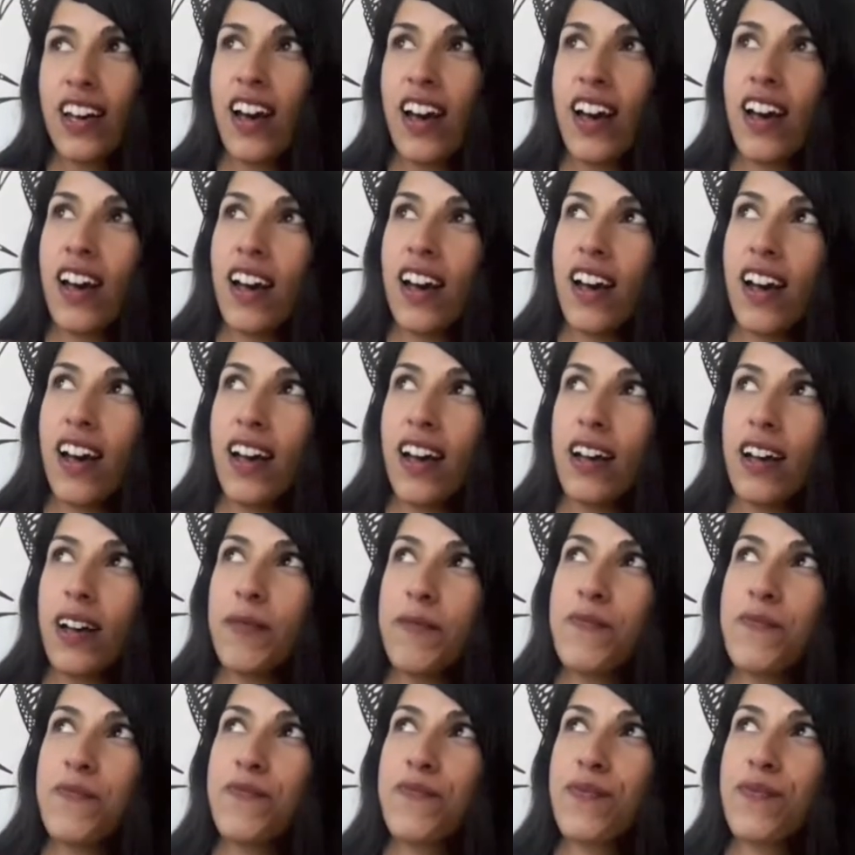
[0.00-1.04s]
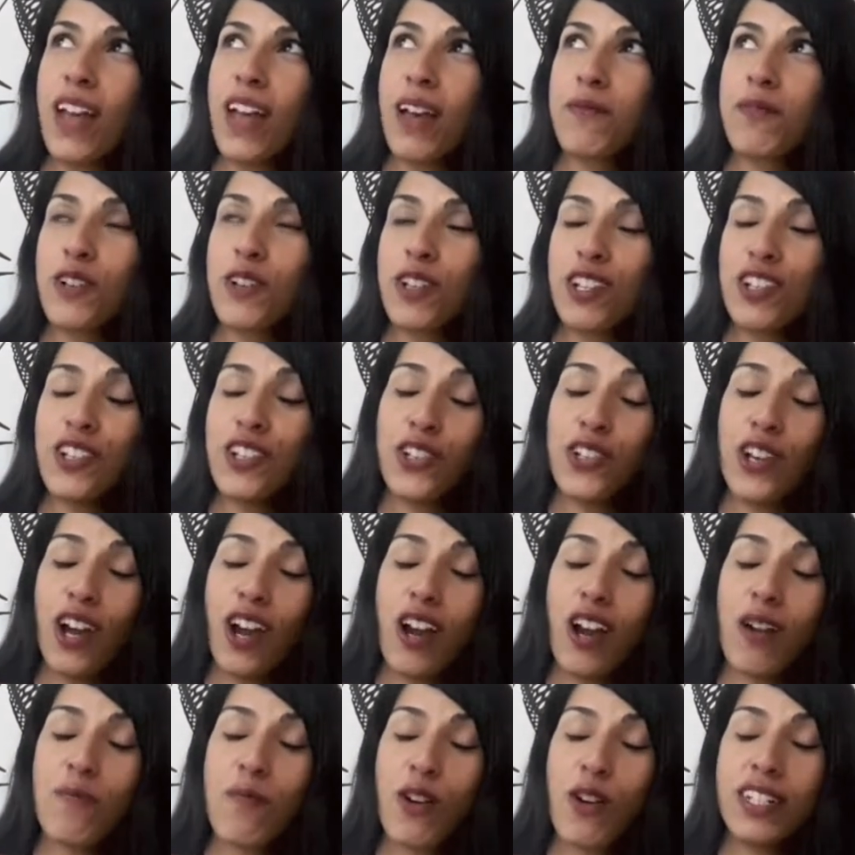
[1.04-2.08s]
I'm going to
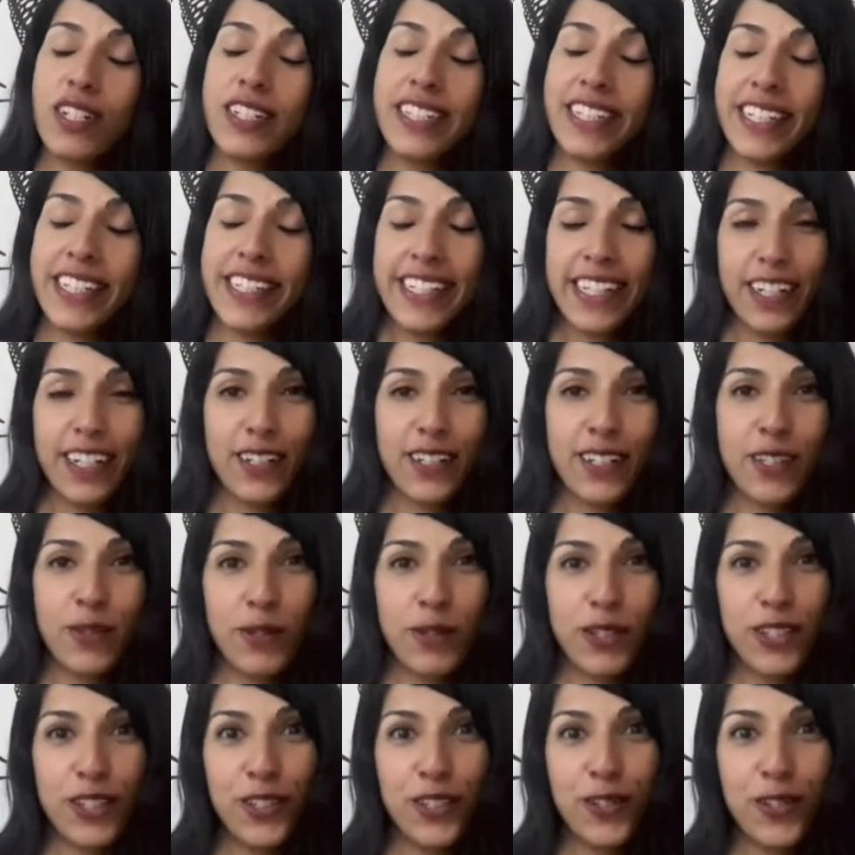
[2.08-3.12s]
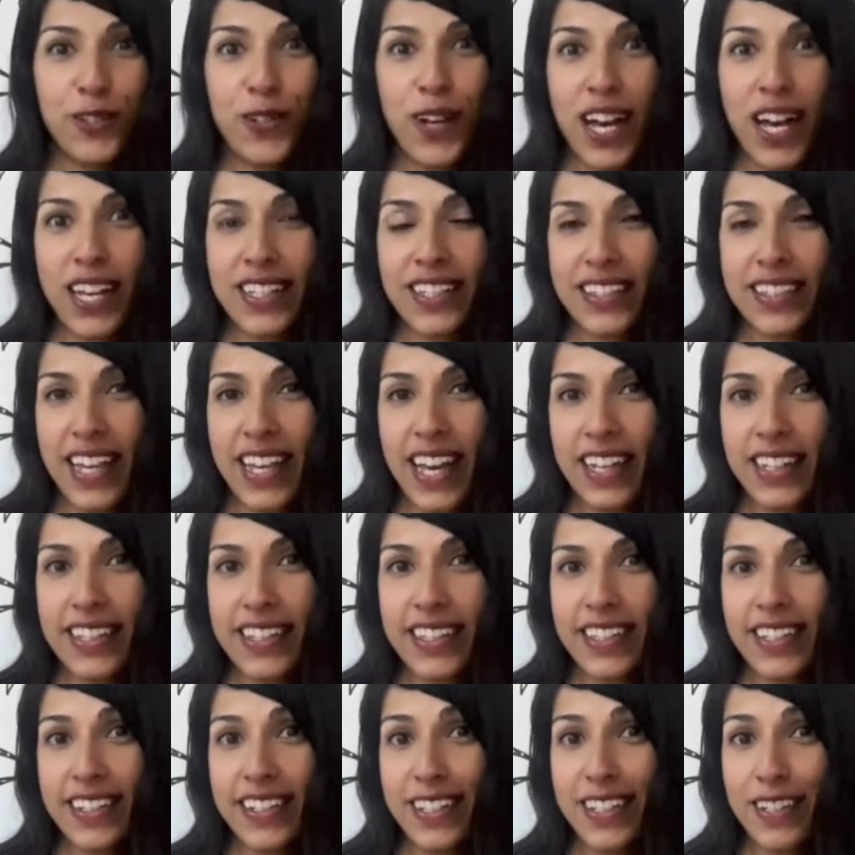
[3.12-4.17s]
share more details with you as
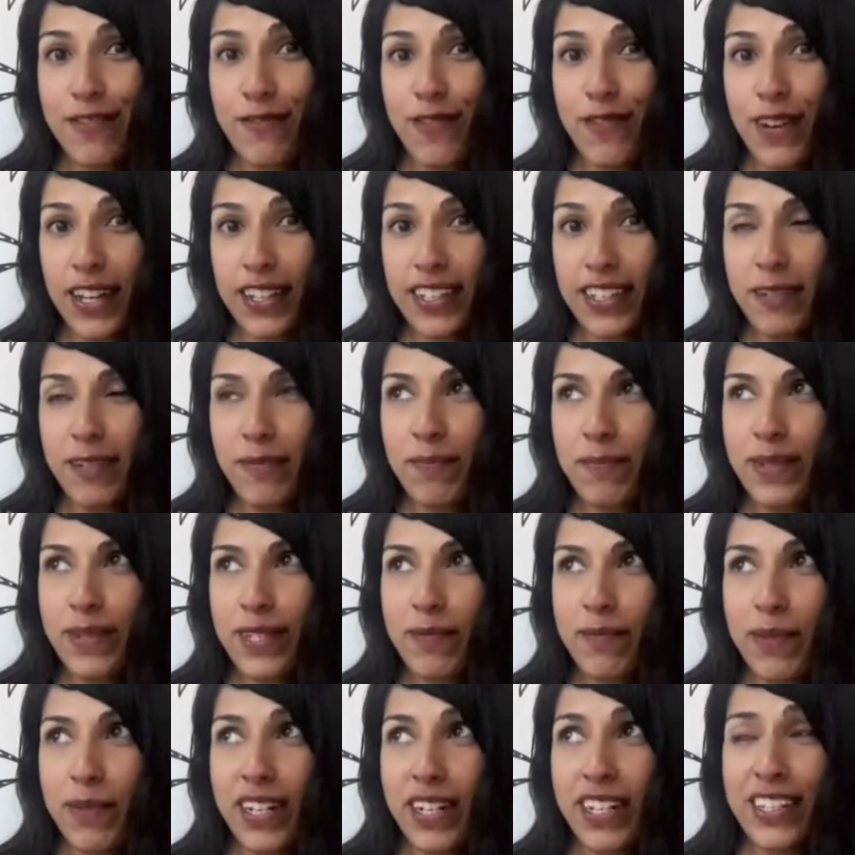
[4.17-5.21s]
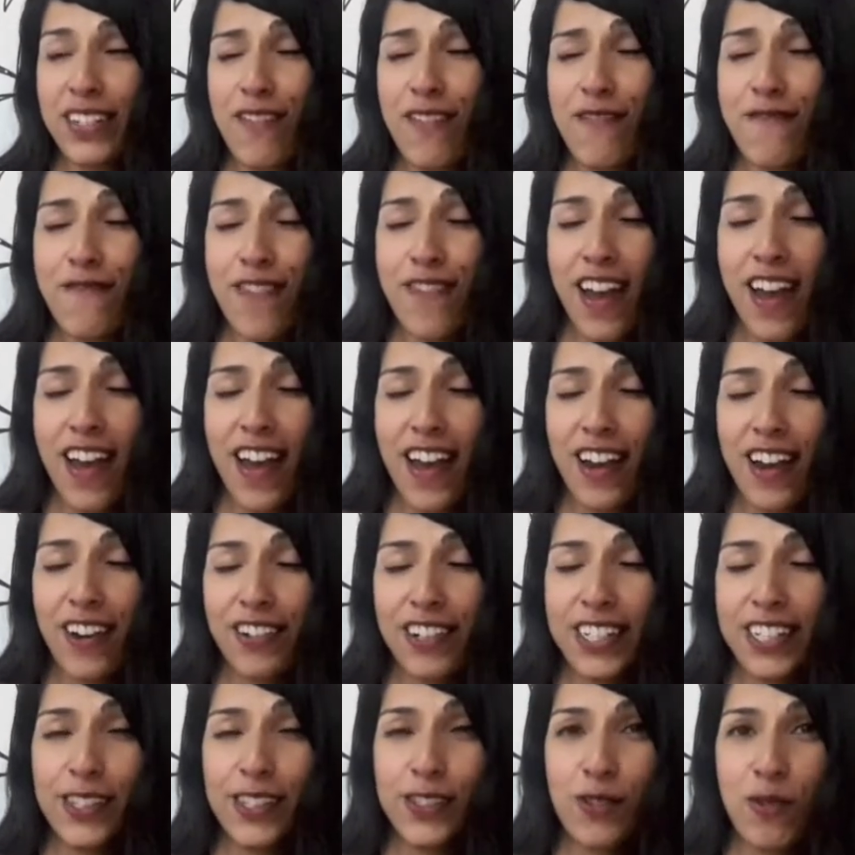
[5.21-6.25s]
that develops, but it's
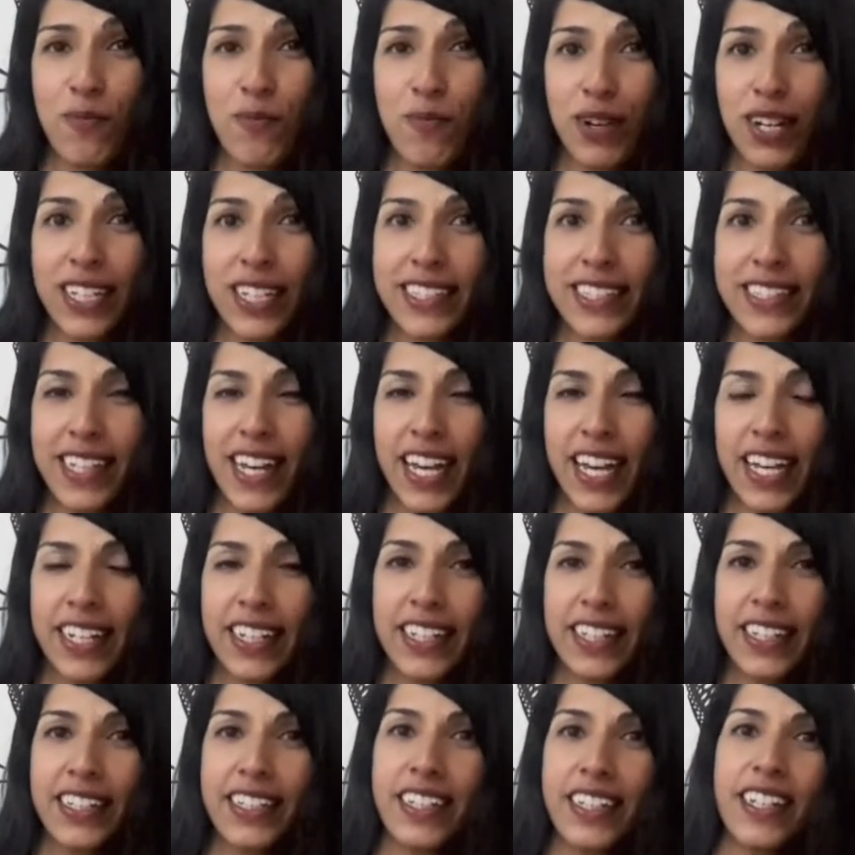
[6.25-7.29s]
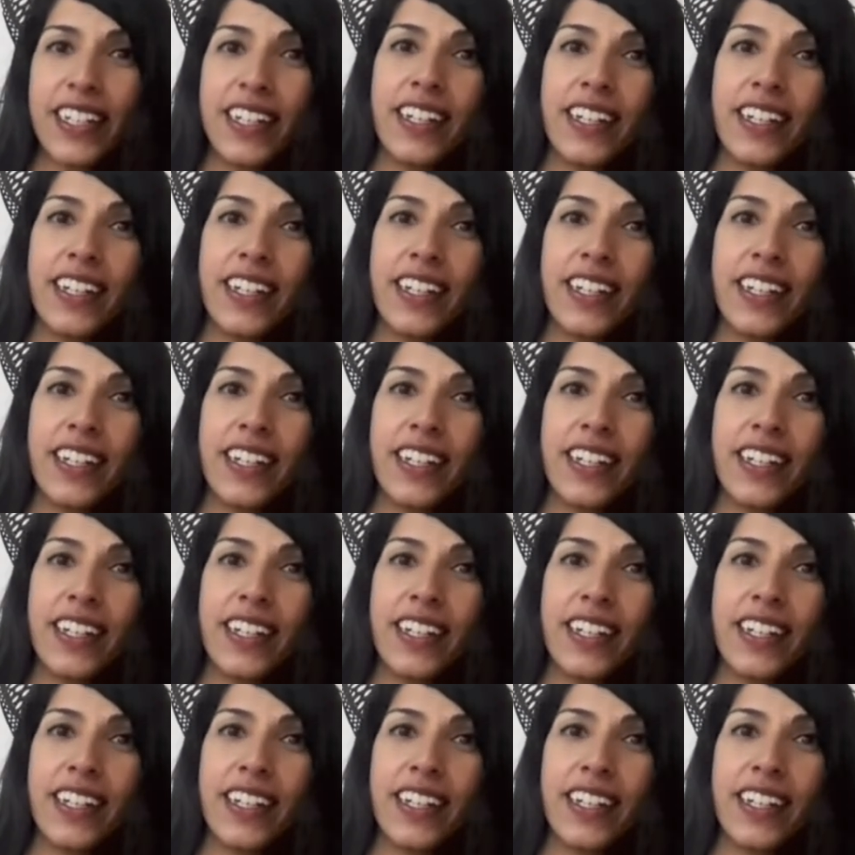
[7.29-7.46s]
very super exciting.